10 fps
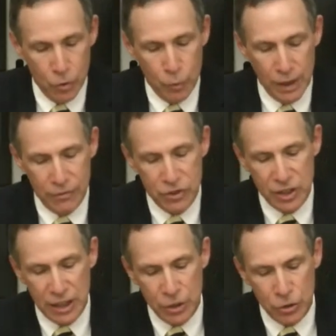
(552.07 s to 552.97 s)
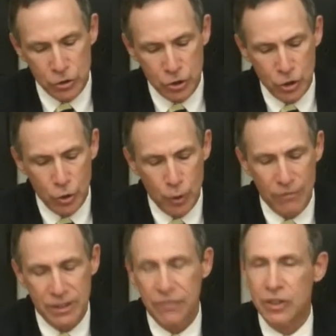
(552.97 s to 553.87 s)
We have seniors who
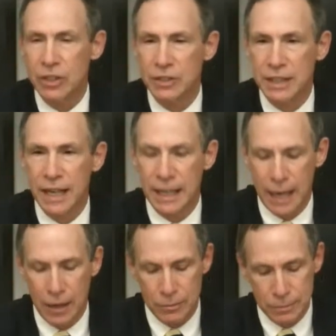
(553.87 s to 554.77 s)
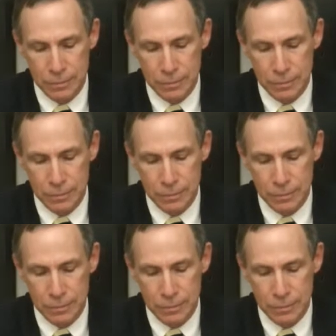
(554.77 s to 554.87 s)
have difficulty getting out,